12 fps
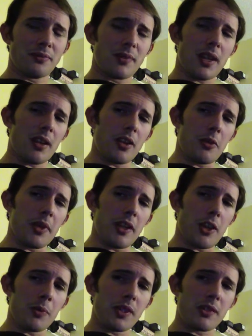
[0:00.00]
And I hope it
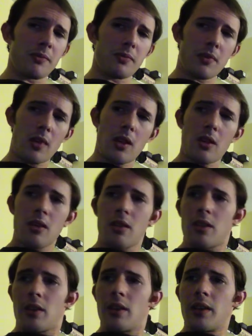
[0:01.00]
helps.
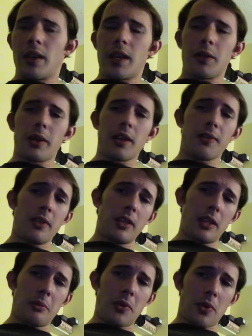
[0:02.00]
Anyway, if you
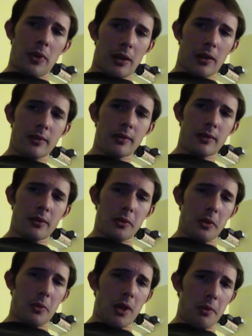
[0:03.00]
need more
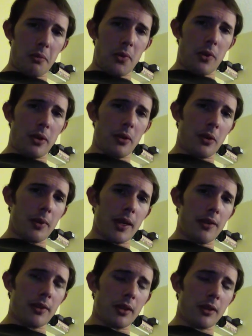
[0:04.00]
or want more or
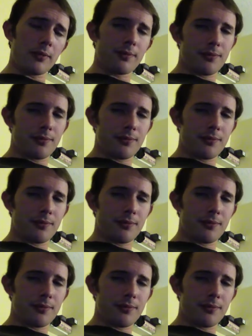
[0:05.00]
whatever,